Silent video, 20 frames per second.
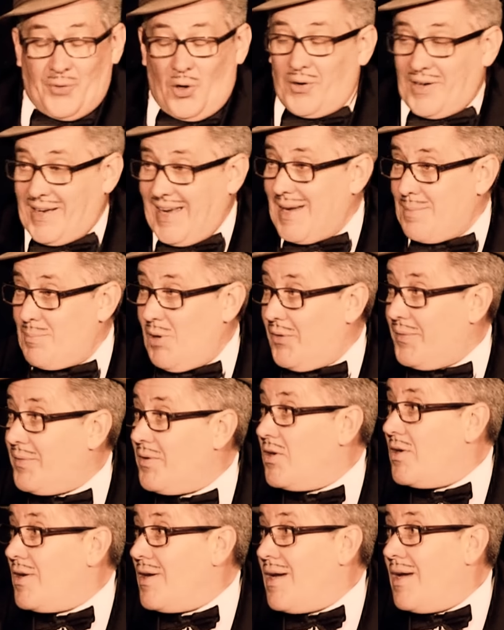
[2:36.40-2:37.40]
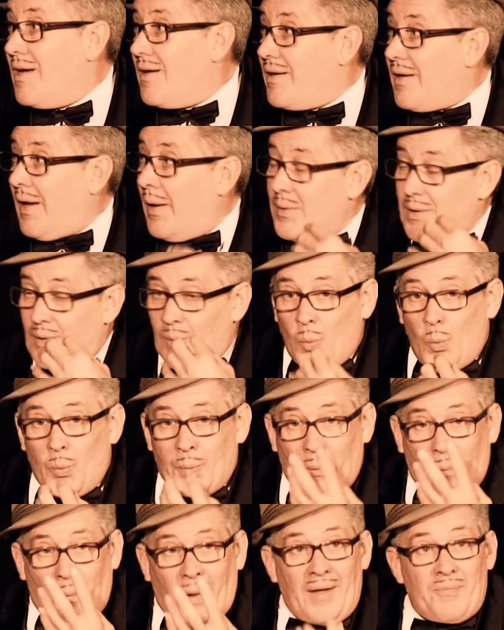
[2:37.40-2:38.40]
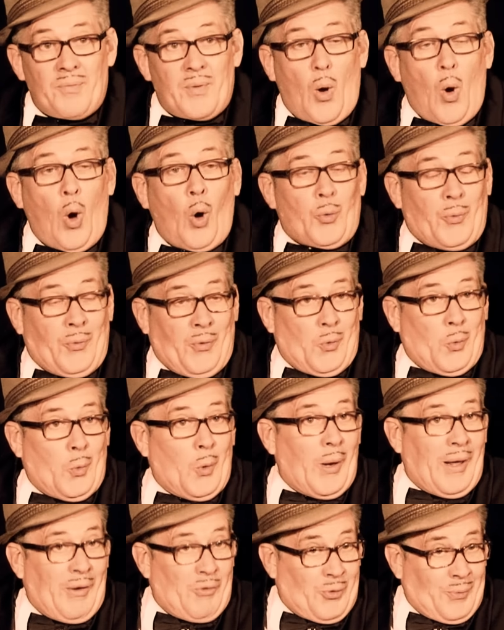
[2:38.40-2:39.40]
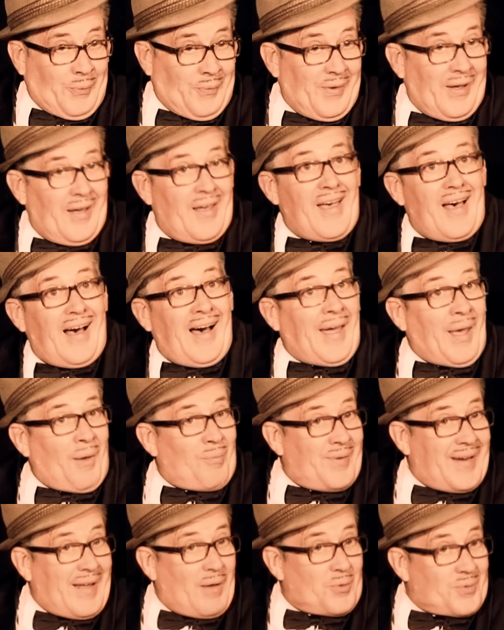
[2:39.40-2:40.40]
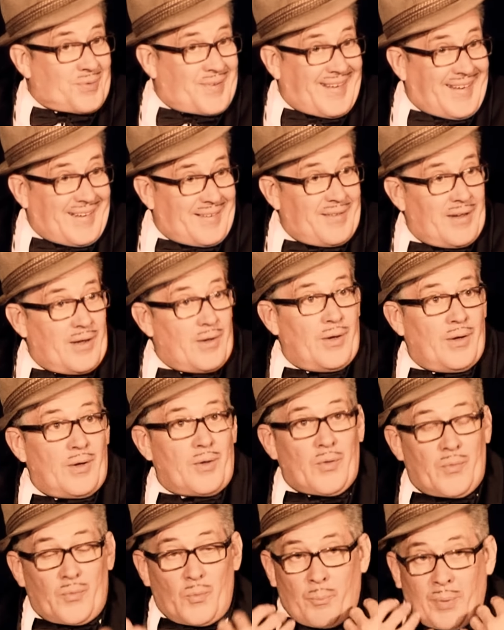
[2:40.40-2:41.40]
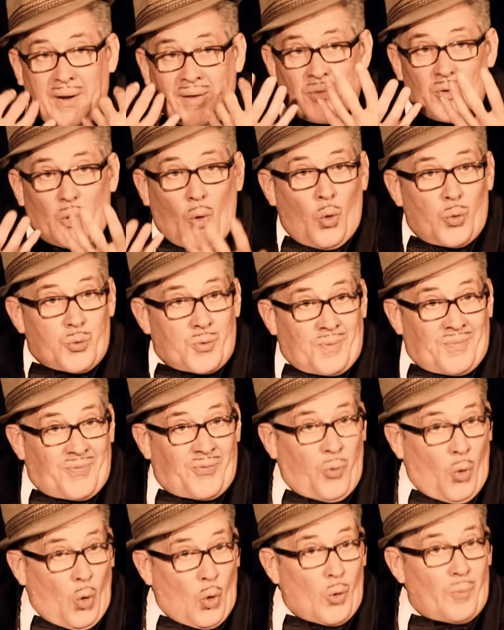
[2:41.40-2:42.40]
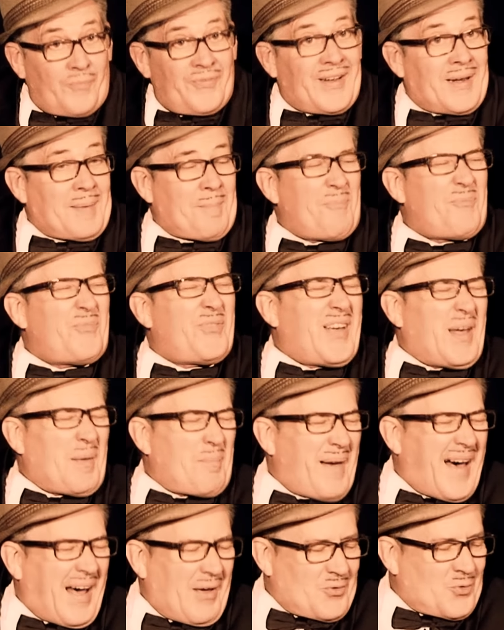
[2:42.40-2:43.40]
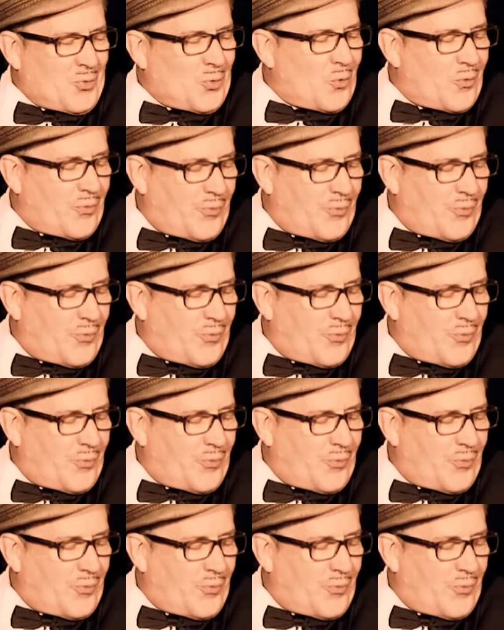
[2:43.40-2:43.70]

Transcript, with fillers: I came on, I wouldn't have the articulation I have now, you see. It brings it all to the fore, very, very much to the